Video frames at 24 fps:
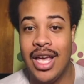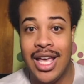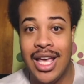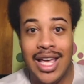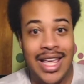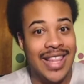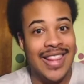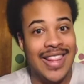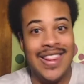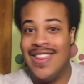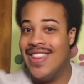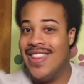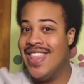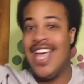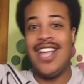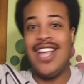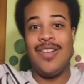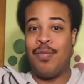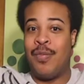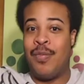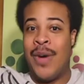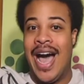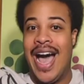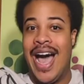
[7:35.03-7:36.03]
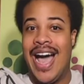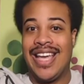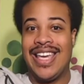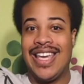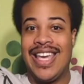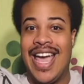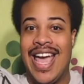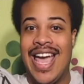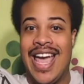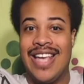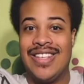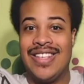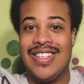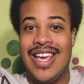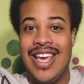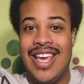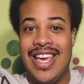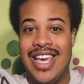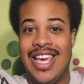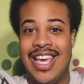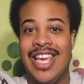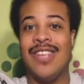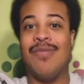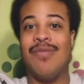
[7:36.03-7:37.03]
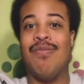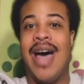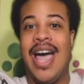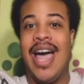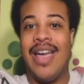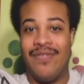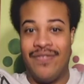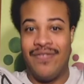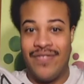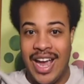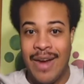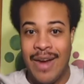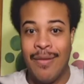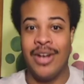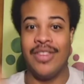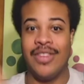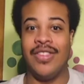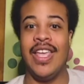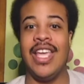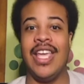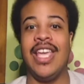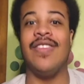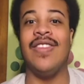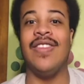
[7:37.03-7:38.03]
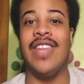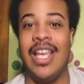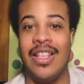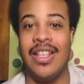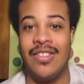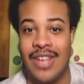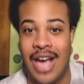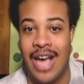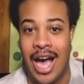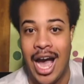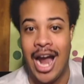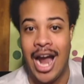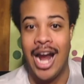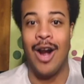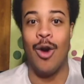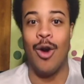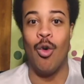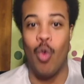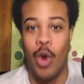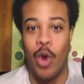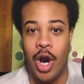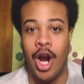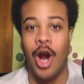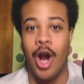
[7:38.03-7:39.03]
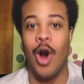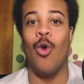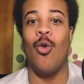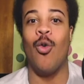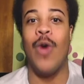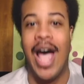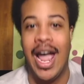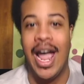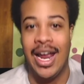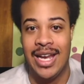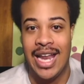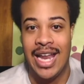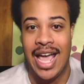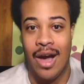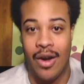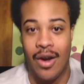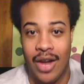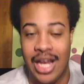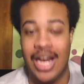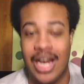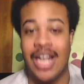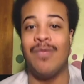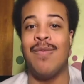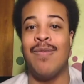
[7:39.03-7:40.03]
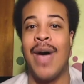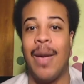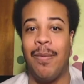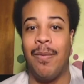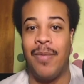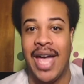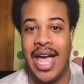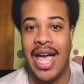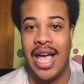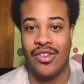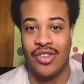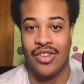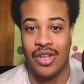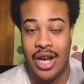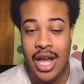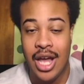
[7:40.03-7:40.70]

This podcast is my favorite thing in the entire world right now. It is my passion.